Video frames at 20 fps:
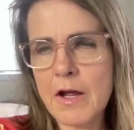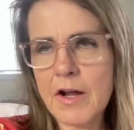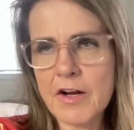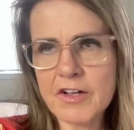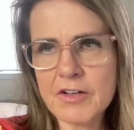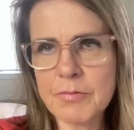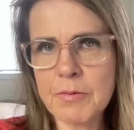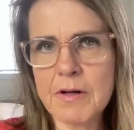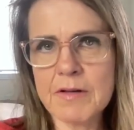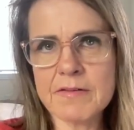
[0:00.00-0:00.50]

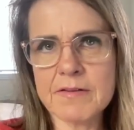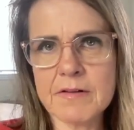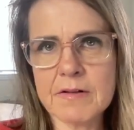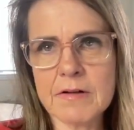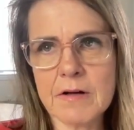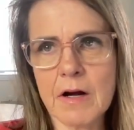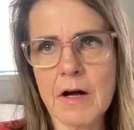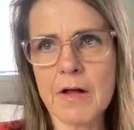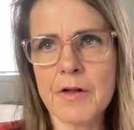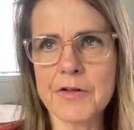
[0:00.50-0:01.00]

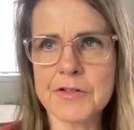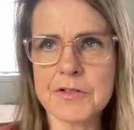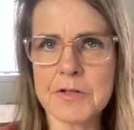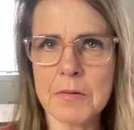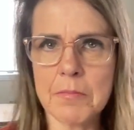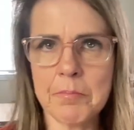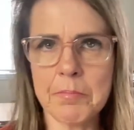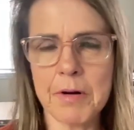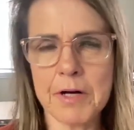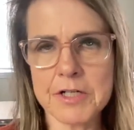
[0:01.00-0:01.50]
XYZ college
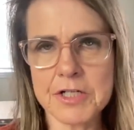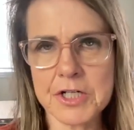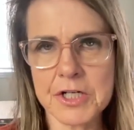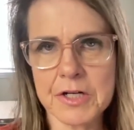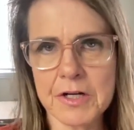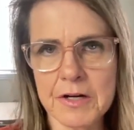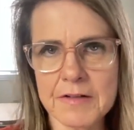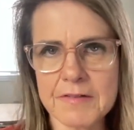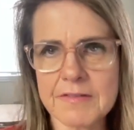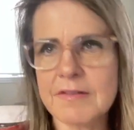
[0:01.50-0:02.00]
budget
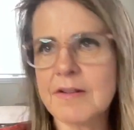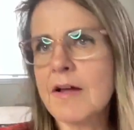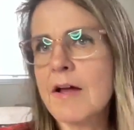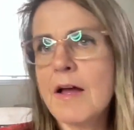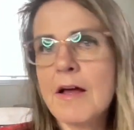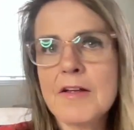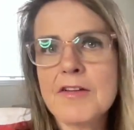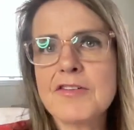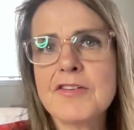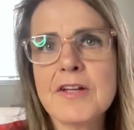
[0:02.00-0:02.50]
cuts,
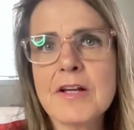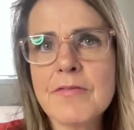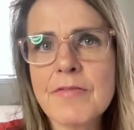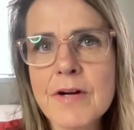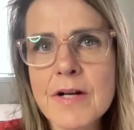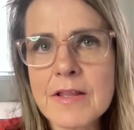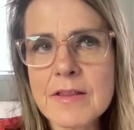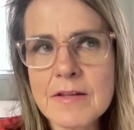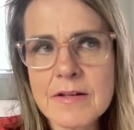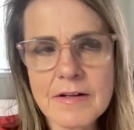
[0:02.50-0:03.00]
see if
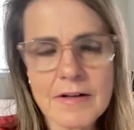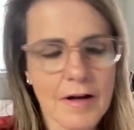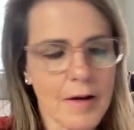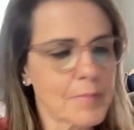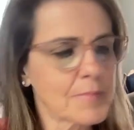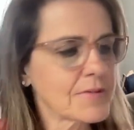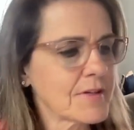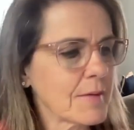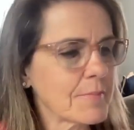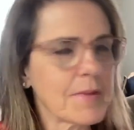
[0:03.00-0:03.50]
anything
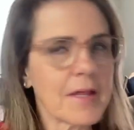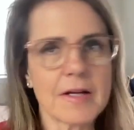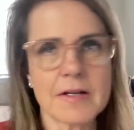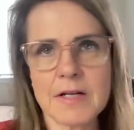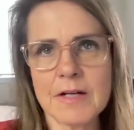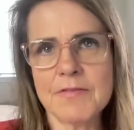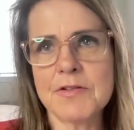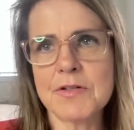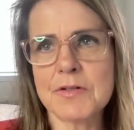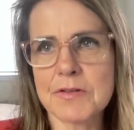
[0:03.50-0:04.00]
comes up. That
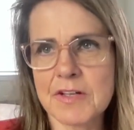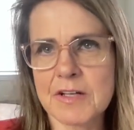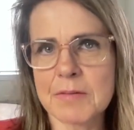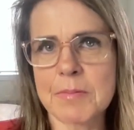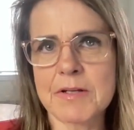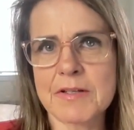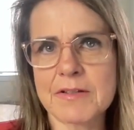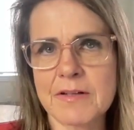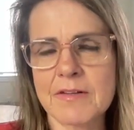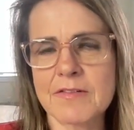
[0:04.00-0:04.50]
gives you a little
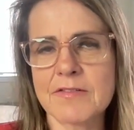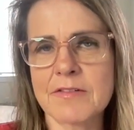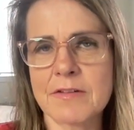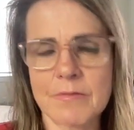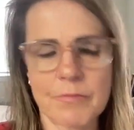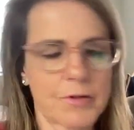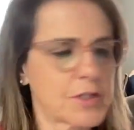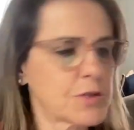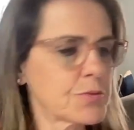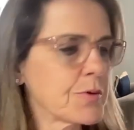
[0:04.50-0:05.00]
bit of sense
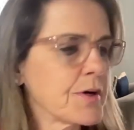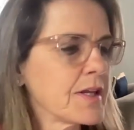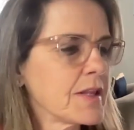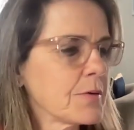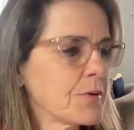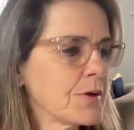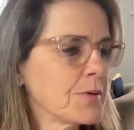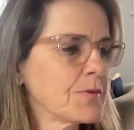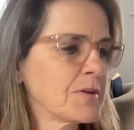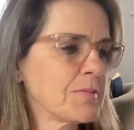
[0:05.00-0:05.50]
of which way
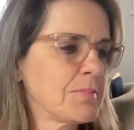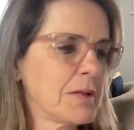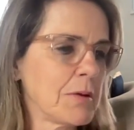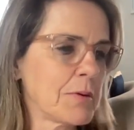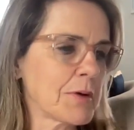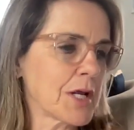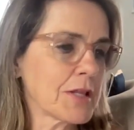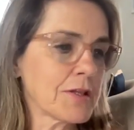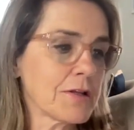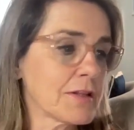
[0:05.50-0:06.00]
the wind was
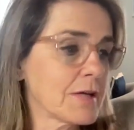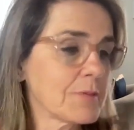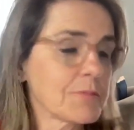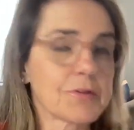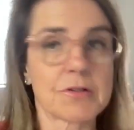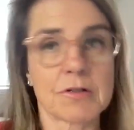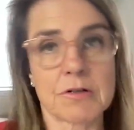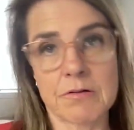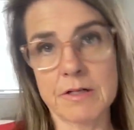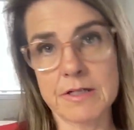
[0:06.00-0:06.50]
blowing. I thought that
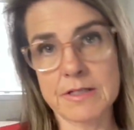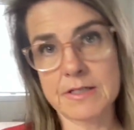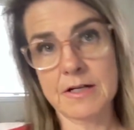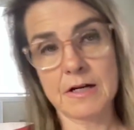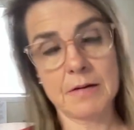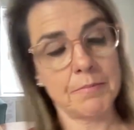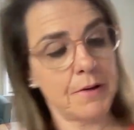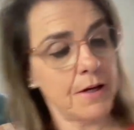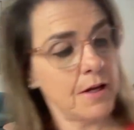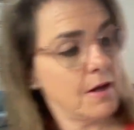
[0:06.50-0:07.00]
was a great
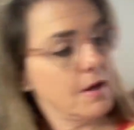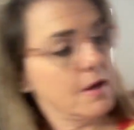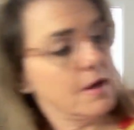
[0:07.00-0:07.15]
tip.